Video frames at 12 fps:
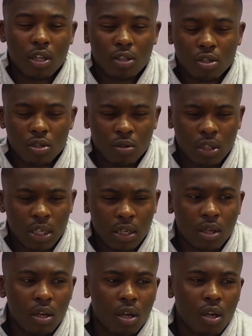And so
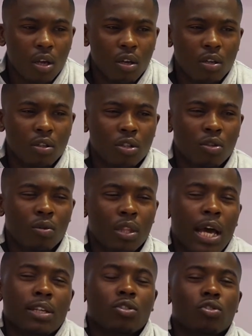then,
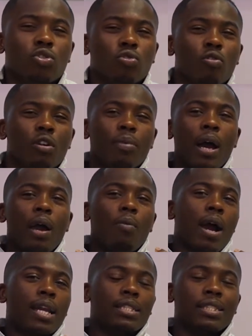that's the story
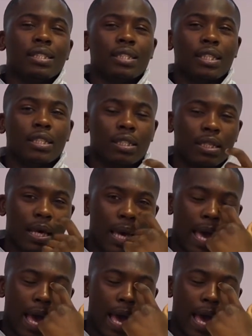behind why this exists.